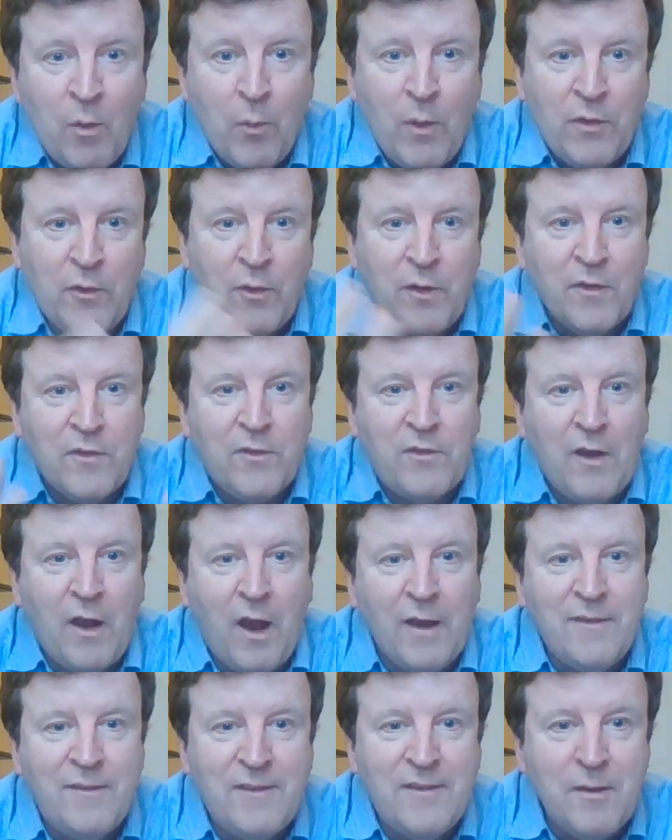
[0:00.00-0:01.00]
whether it's
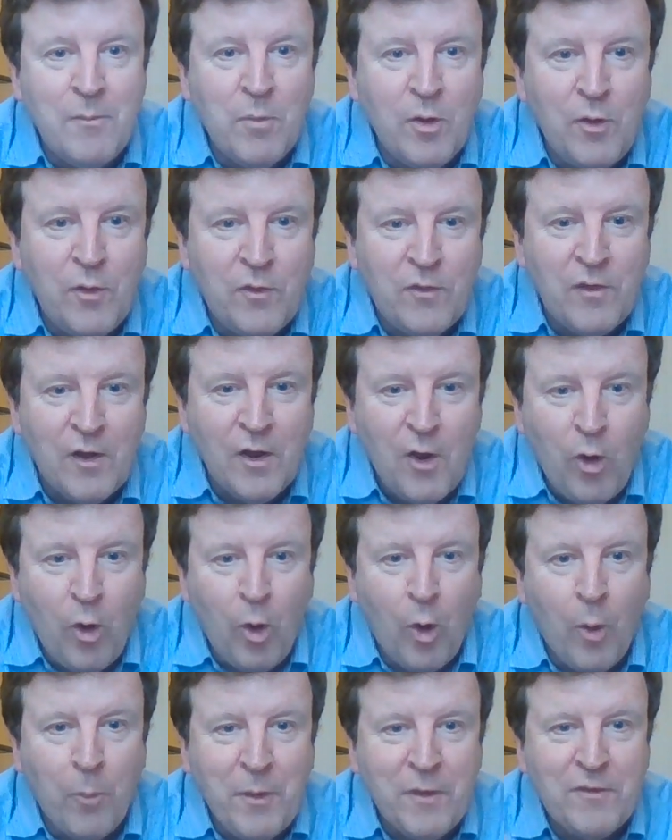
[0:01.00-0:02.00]
icy moons
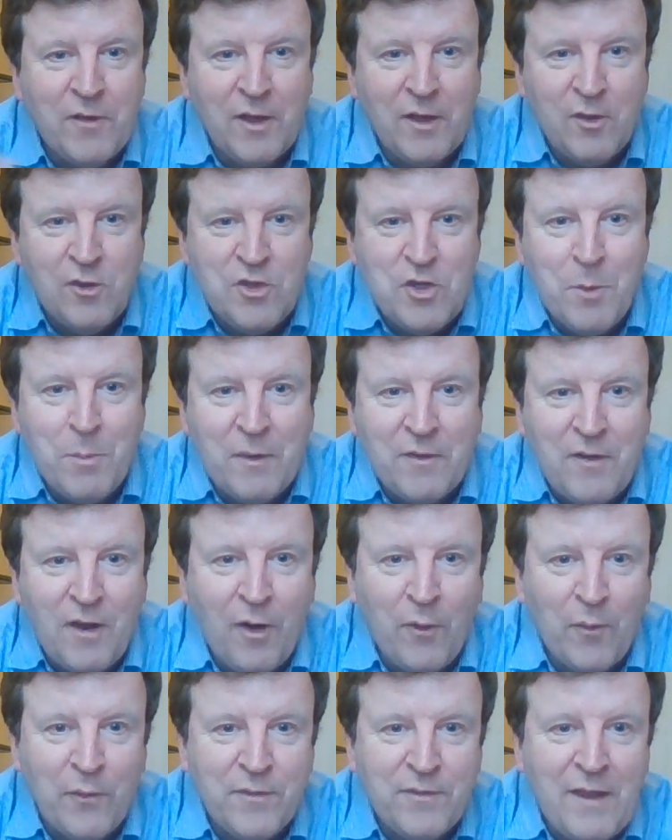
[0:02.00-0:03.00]
orbiting Jupiter
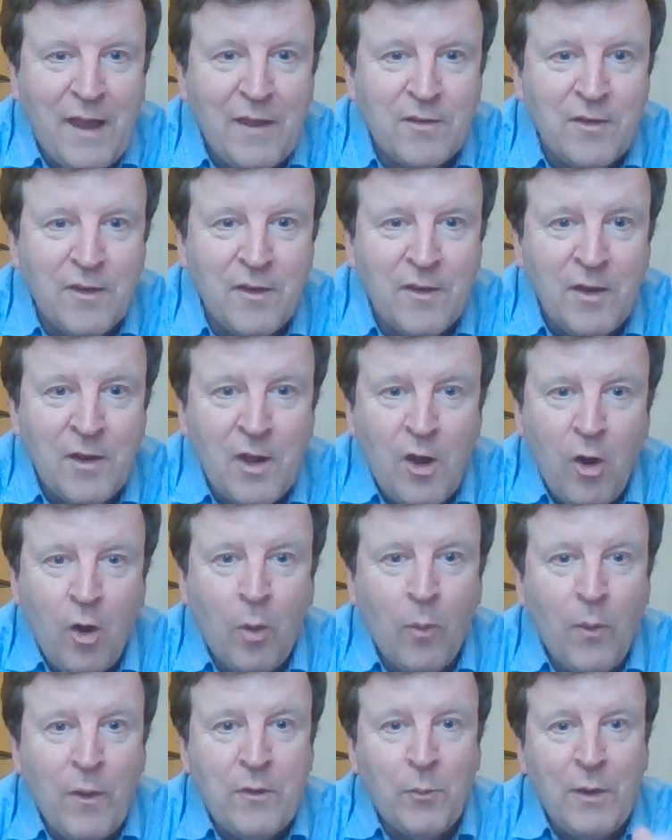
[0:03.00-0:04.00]
or Saturn,
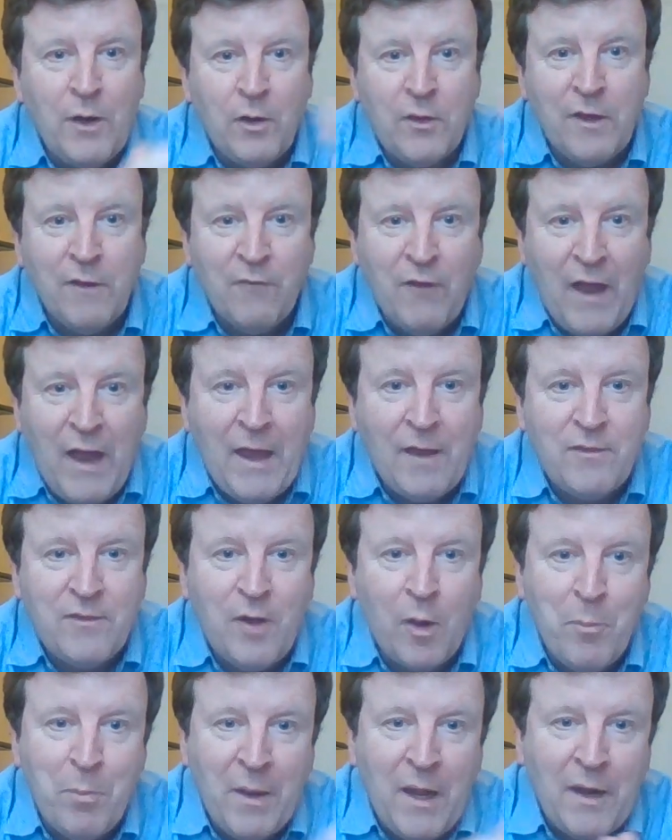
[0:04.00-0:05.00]
or whether we're looking for
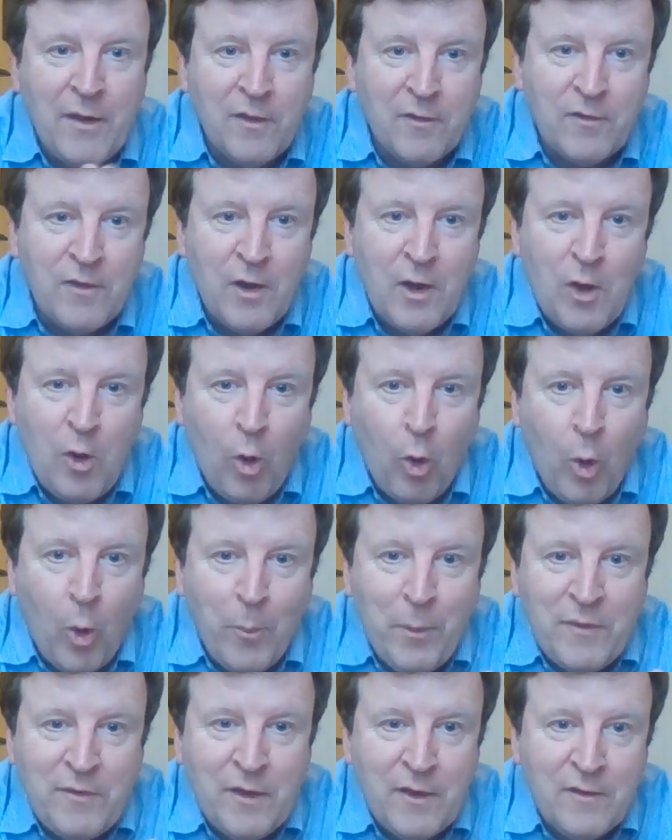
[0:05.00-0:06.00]
exoplanets
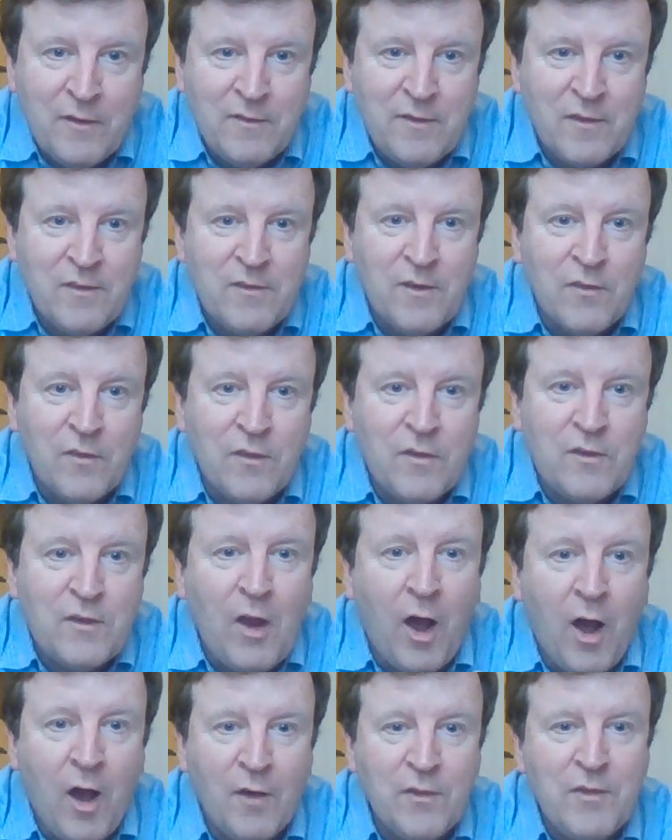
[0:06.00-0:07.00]
orbiting distant
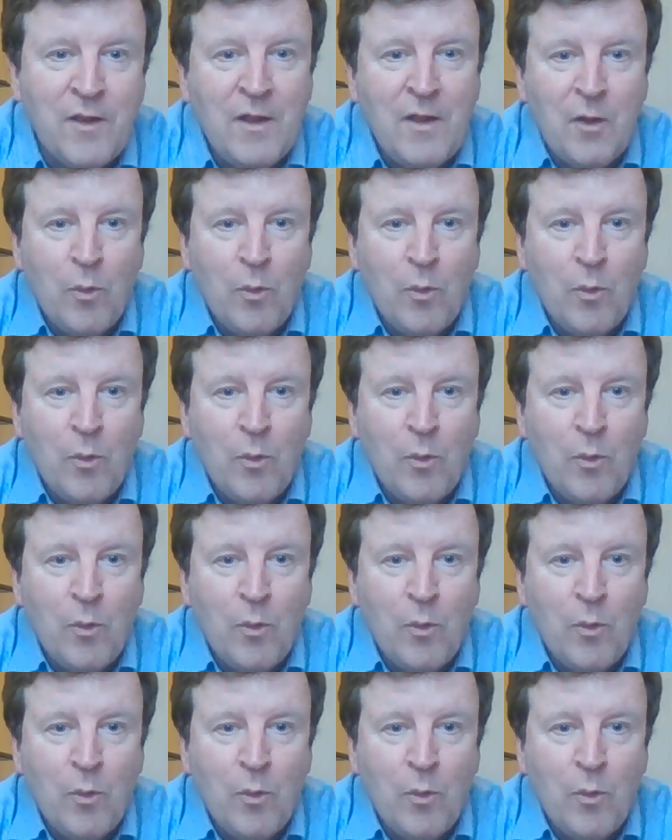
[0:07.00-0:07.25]
stars.